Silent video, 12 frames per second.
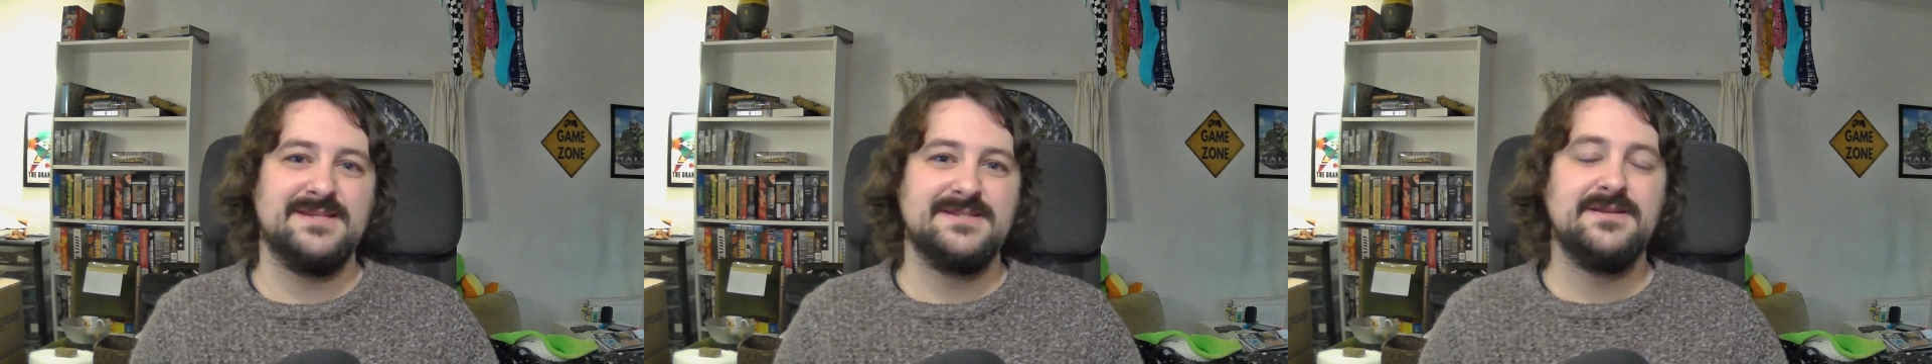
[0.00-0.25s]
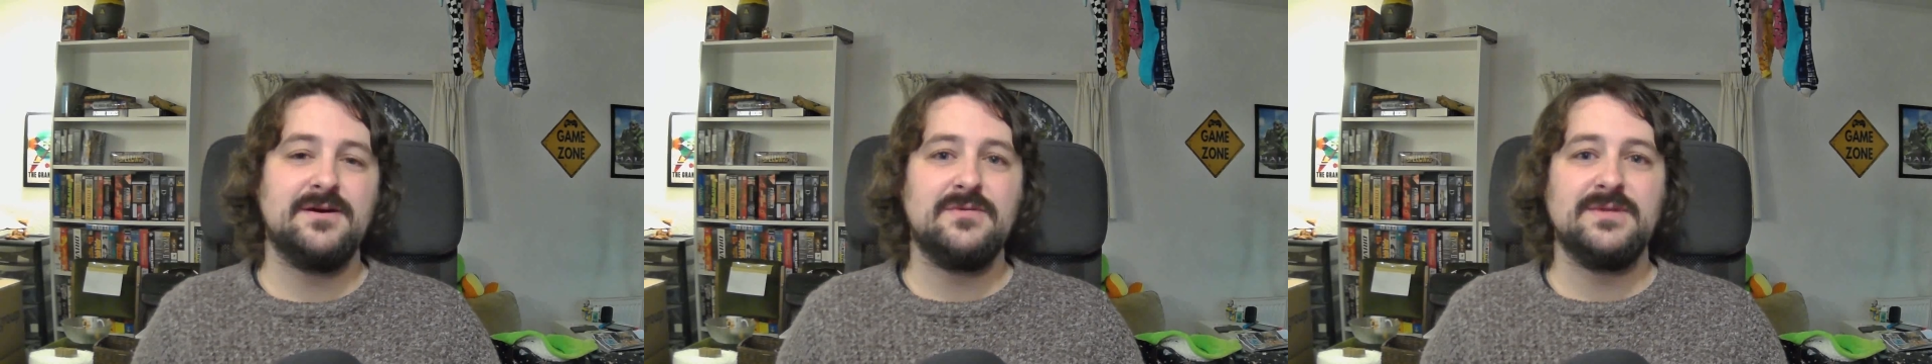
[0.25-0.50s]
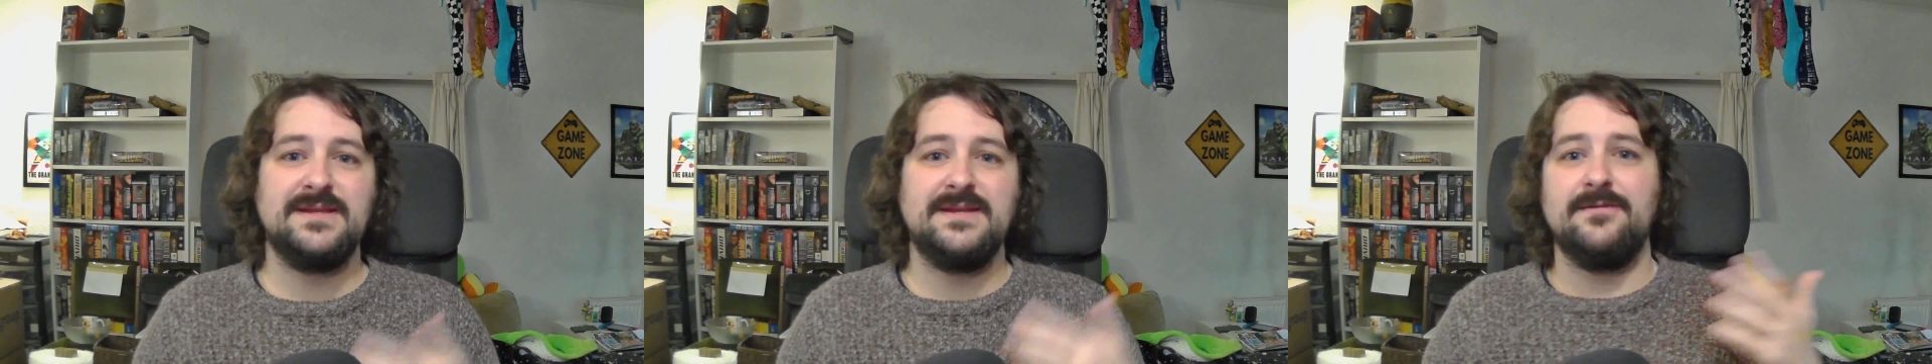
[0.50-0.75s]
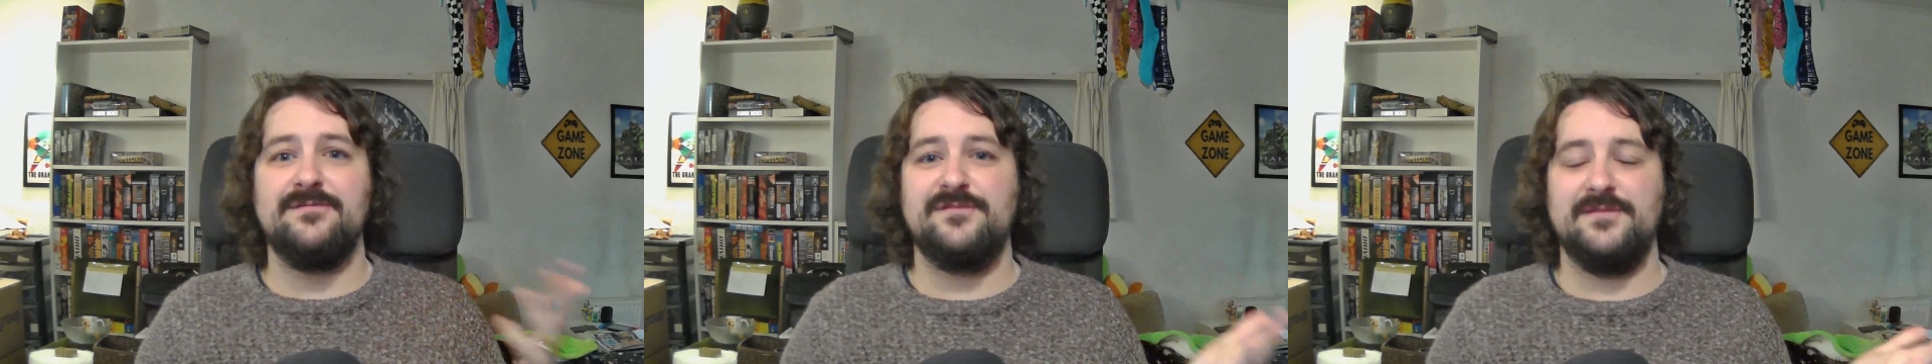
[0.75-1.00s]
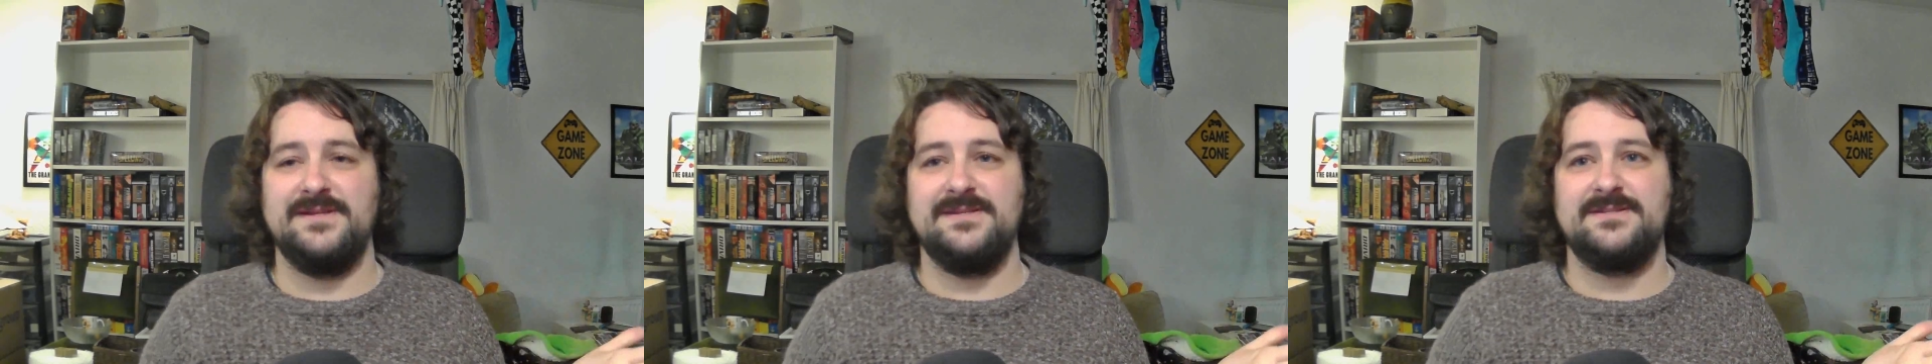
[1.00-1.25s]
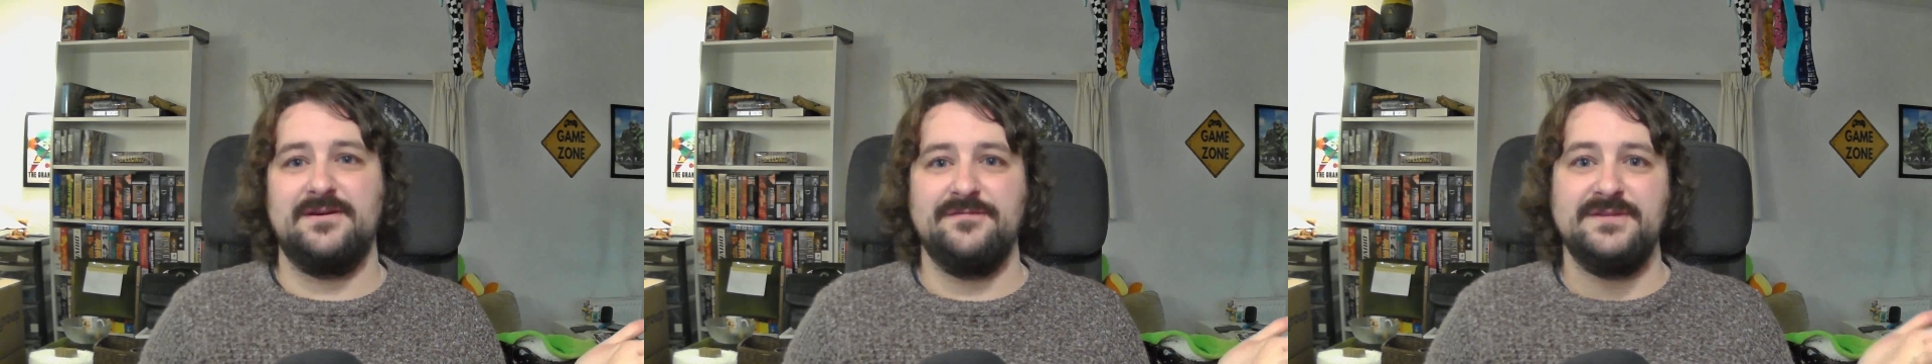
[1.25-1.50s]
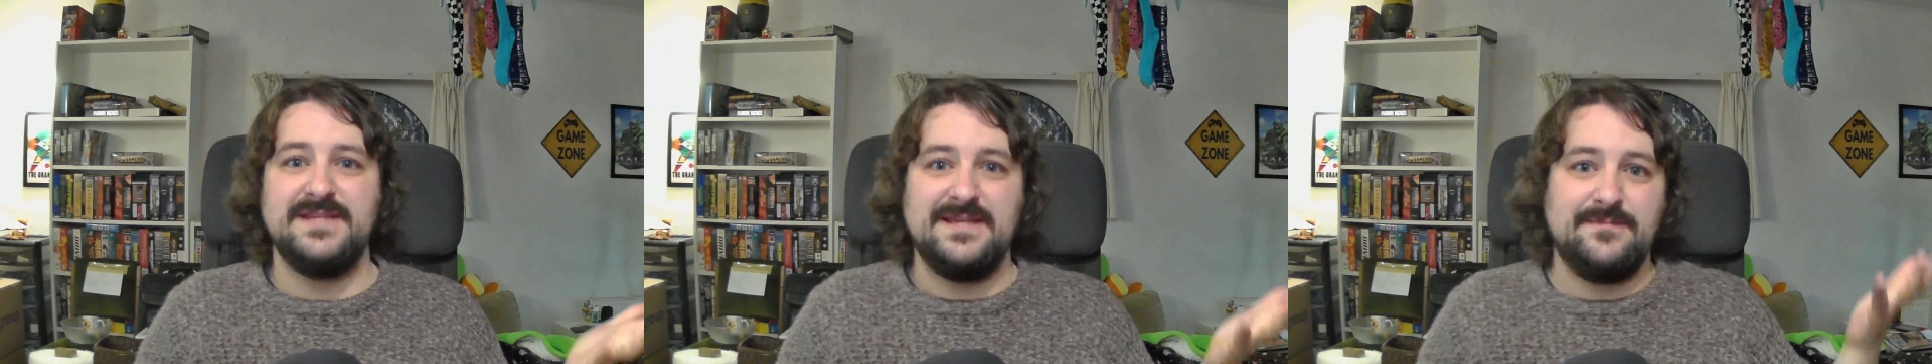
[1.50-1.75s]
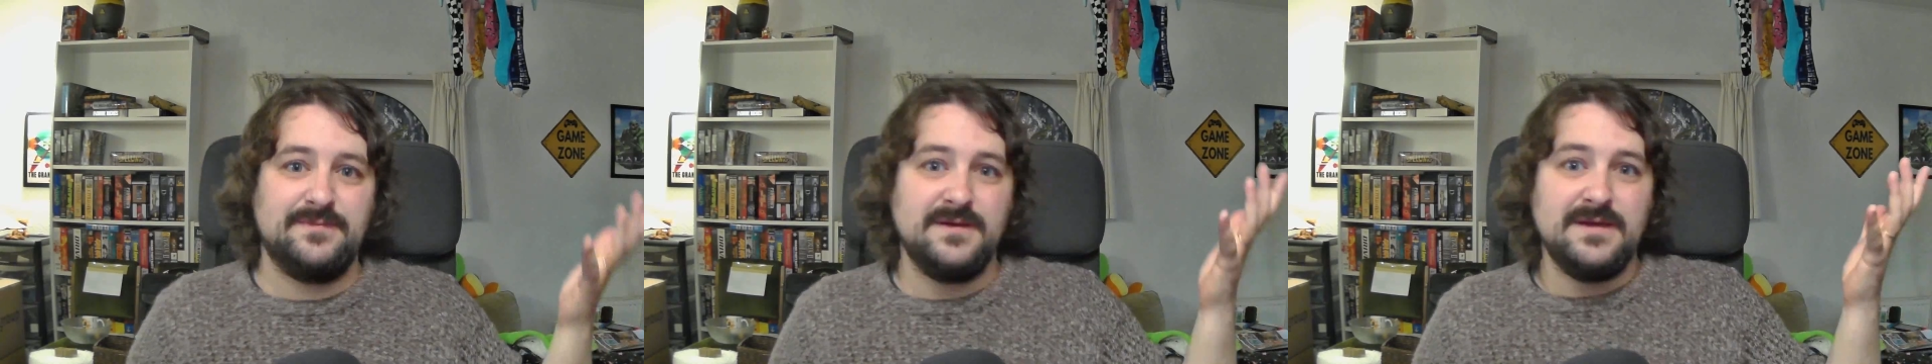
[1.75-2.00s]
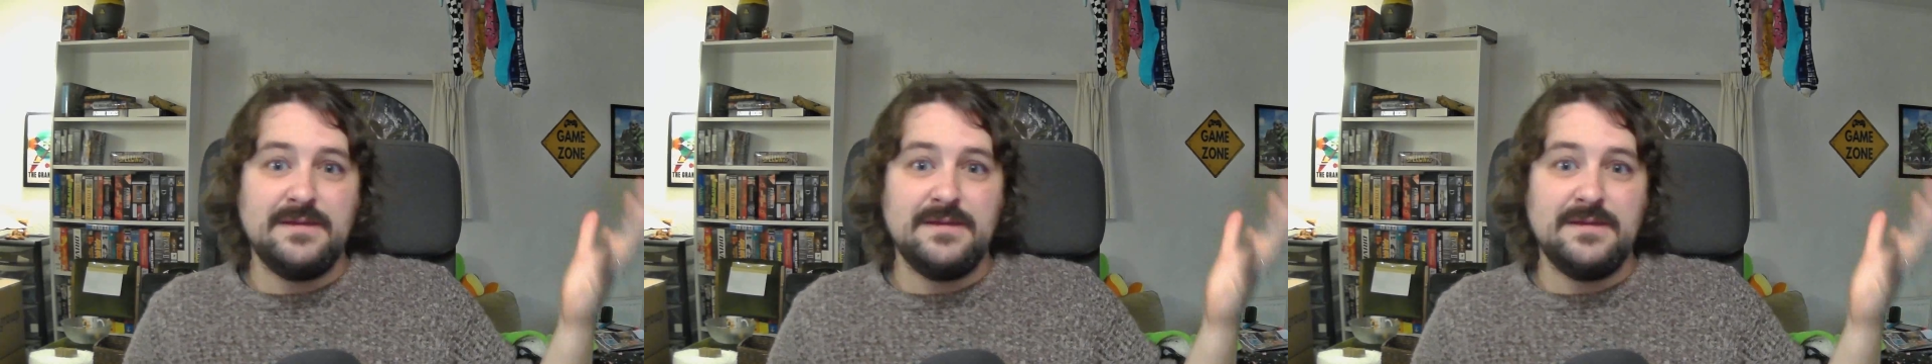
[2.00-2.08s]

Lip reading: it's not only known for its sort of deep,